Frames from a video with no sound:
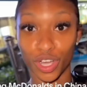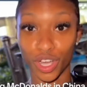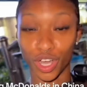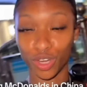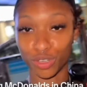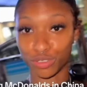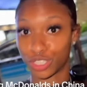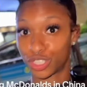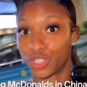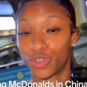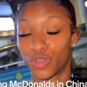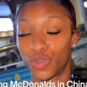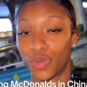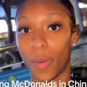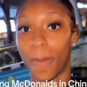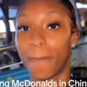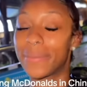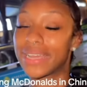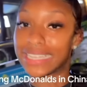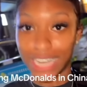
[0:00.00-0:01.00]
go to
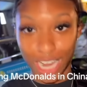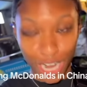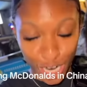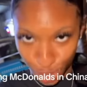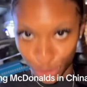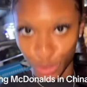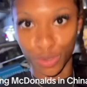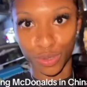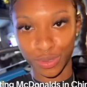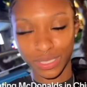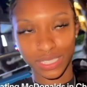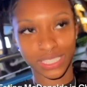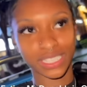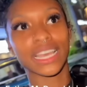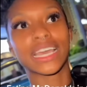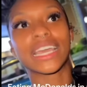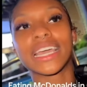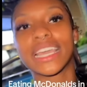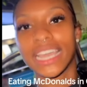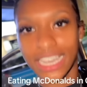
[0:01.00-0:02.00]
McDonald's
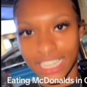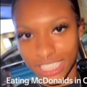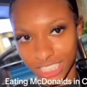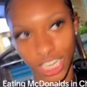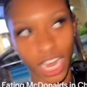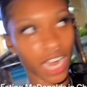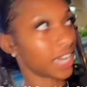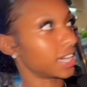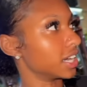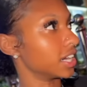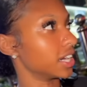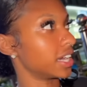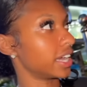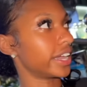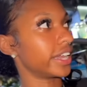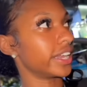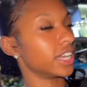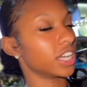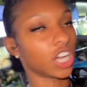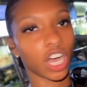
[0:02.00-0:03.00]
in China
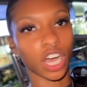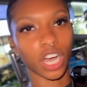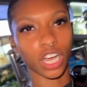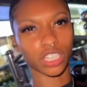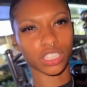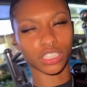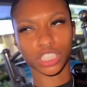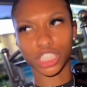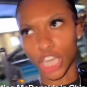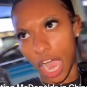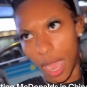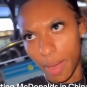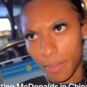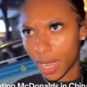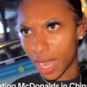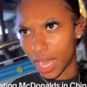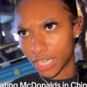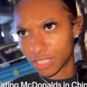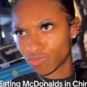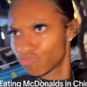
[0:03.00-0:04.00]
in
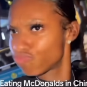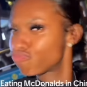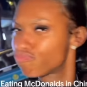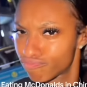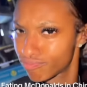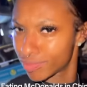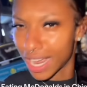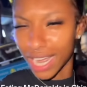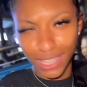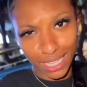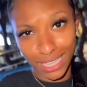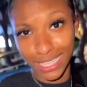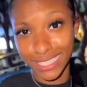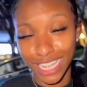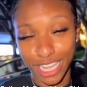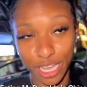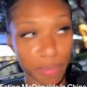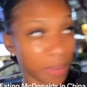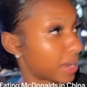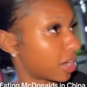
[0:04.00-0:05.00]
Xiamen. I think that's how
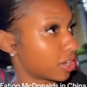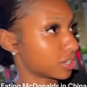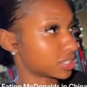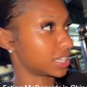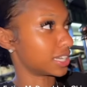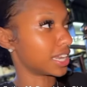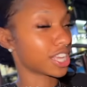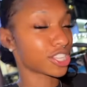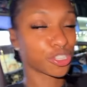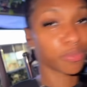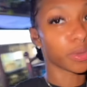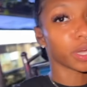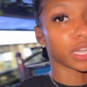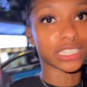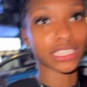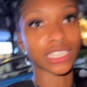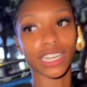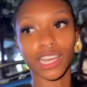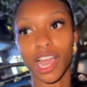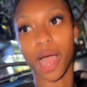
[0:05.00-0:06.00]
you pronounce it. Not too much
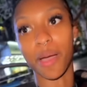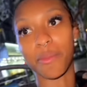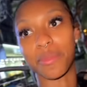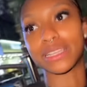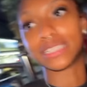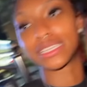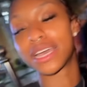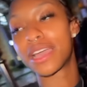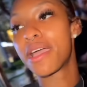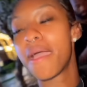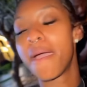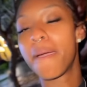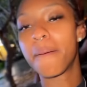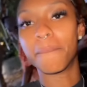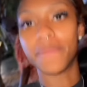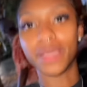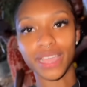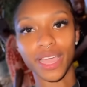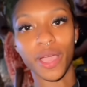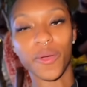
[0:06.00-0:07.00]
in the comments.
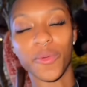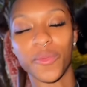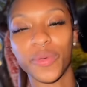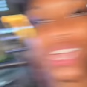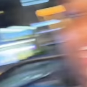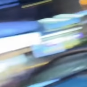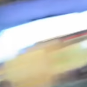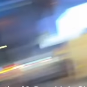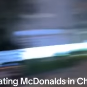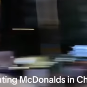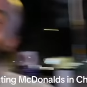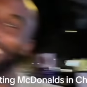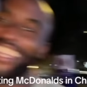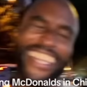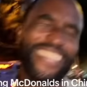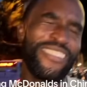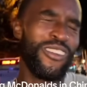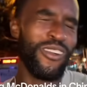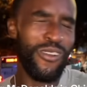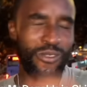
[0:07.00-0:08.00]
But yeah, we got
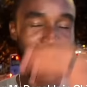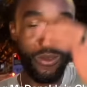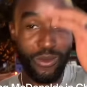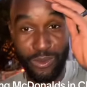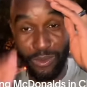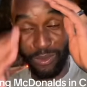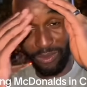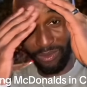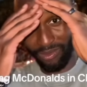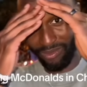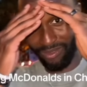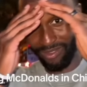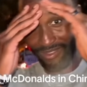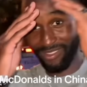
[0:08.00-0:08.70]
D-Raw,